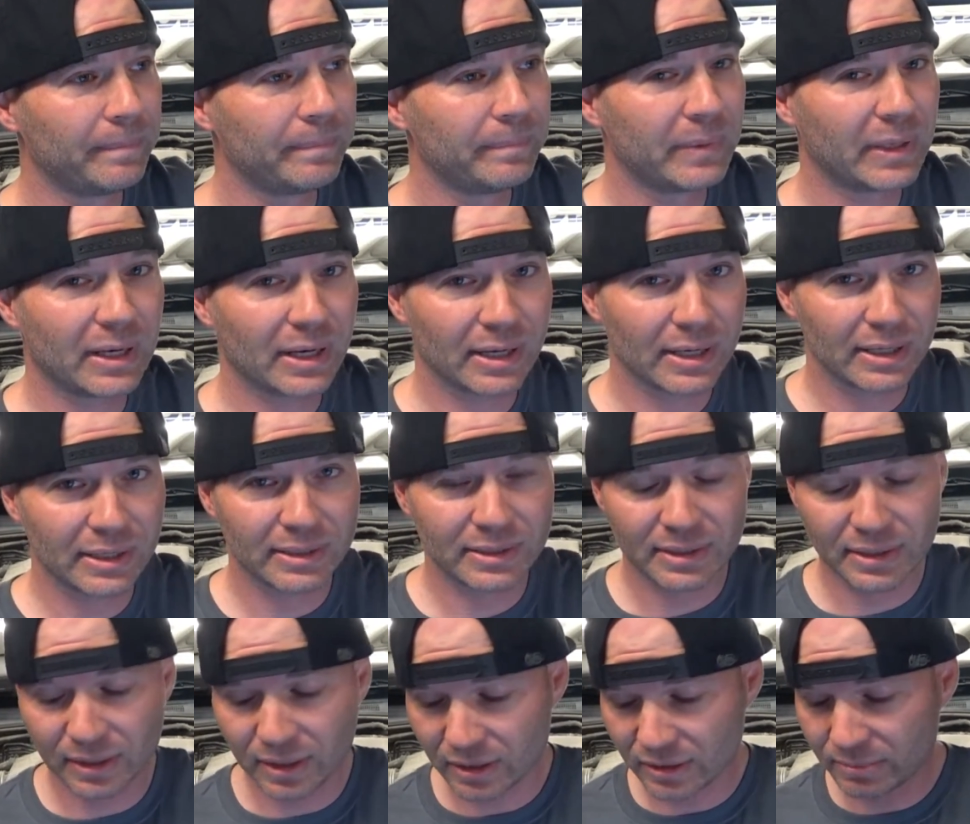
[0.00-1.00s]
because
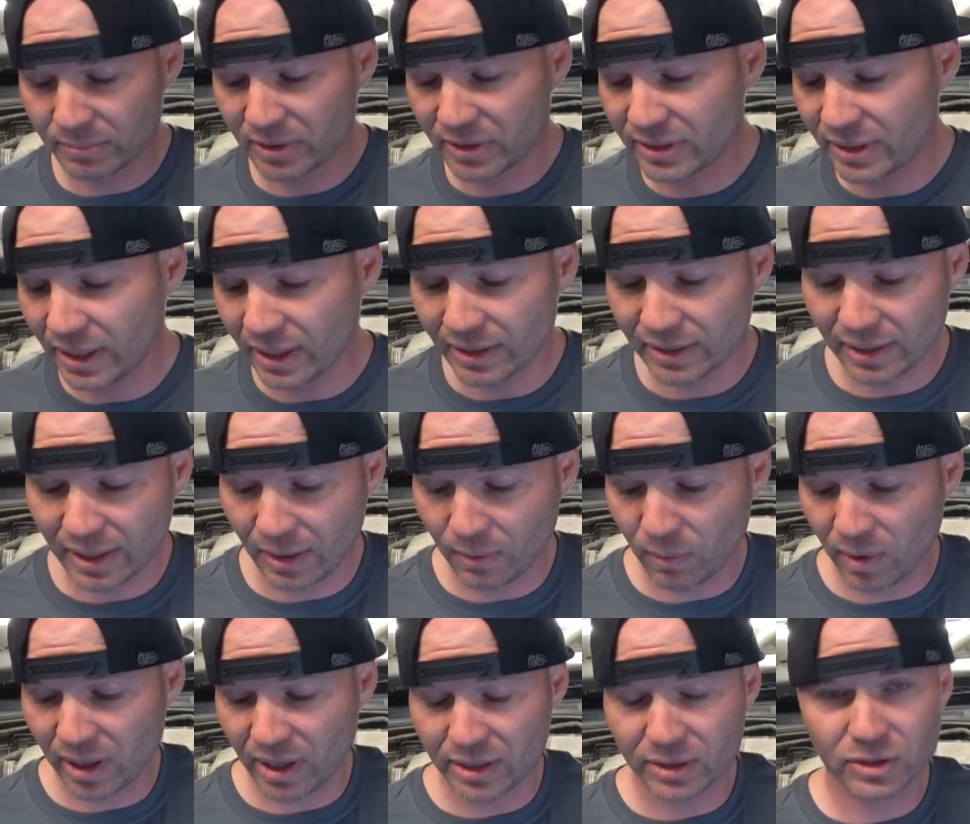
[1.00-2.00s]
the customer said they
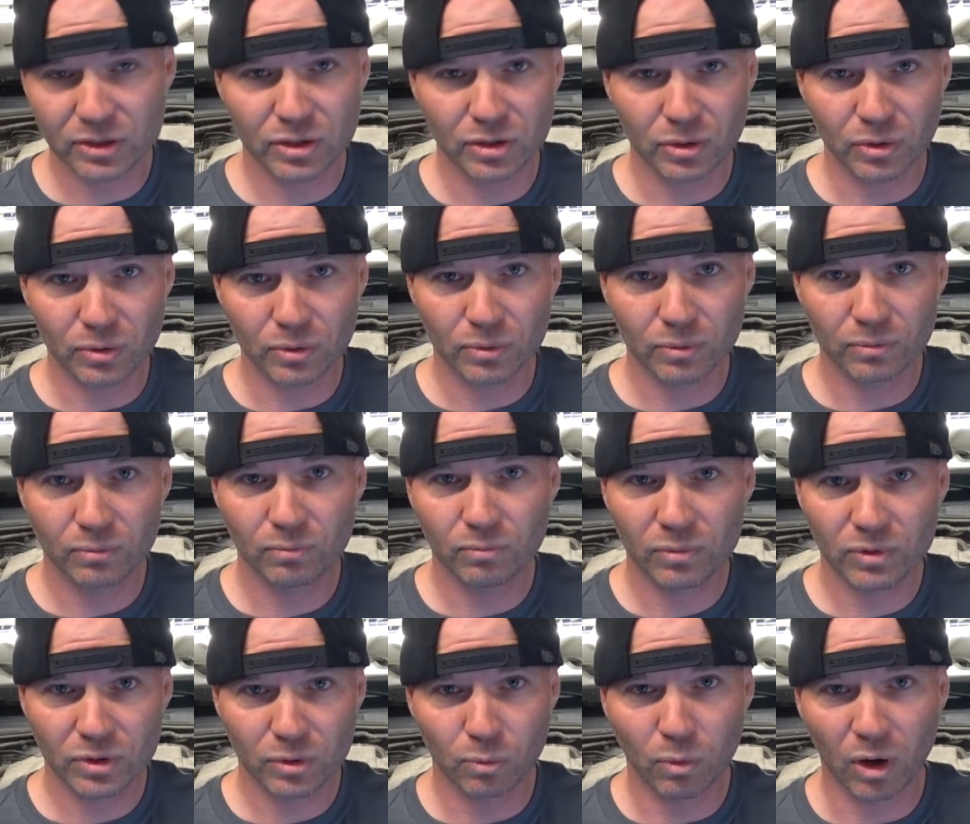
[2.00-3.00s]
went into
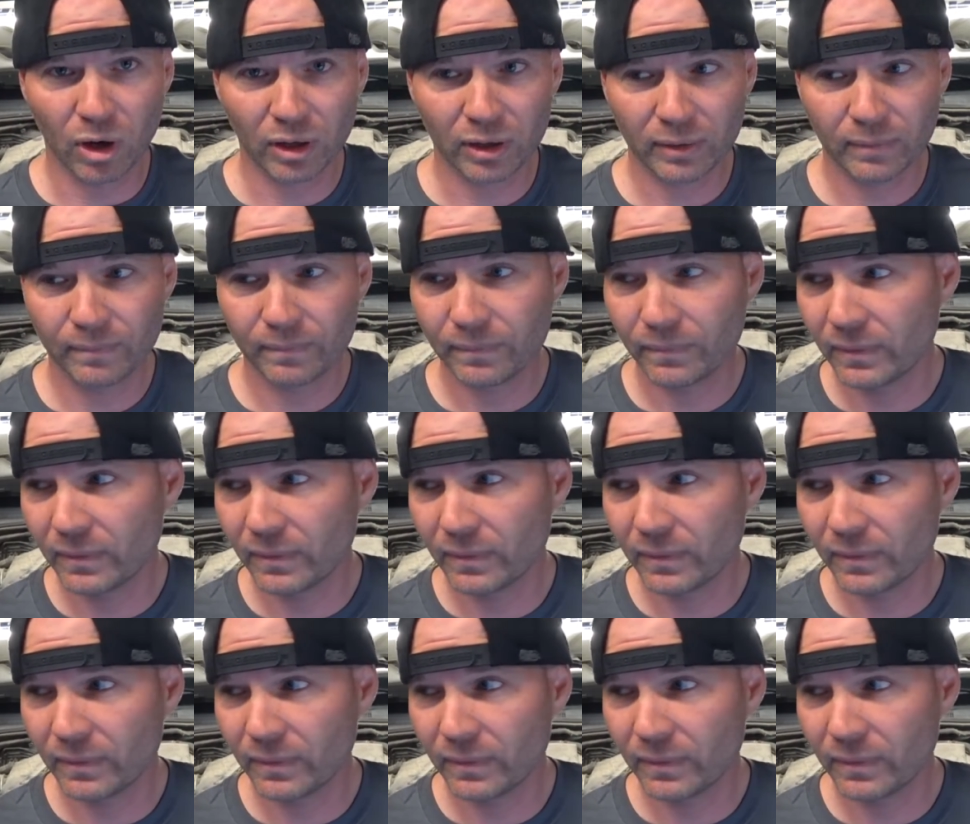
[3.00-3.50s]
work,